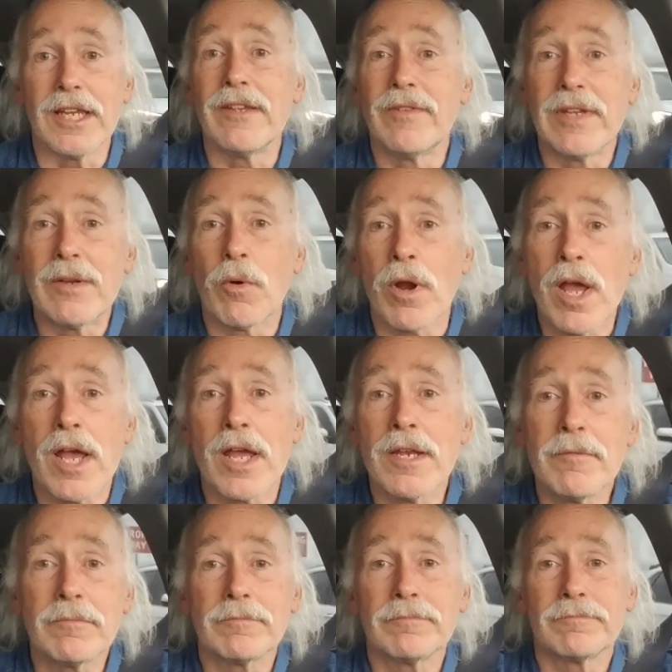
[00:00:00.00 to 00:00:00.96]
EV,
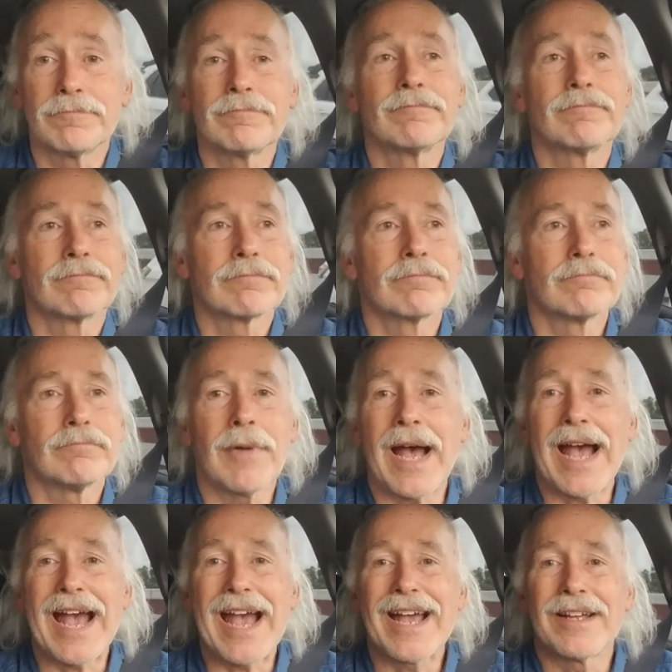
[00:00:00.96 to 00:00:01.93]
run.
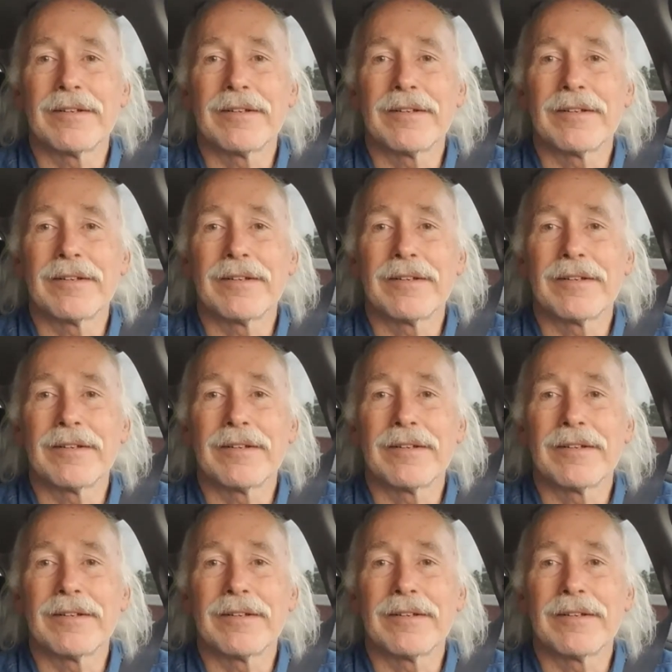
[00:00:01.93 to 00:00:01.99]
Bye.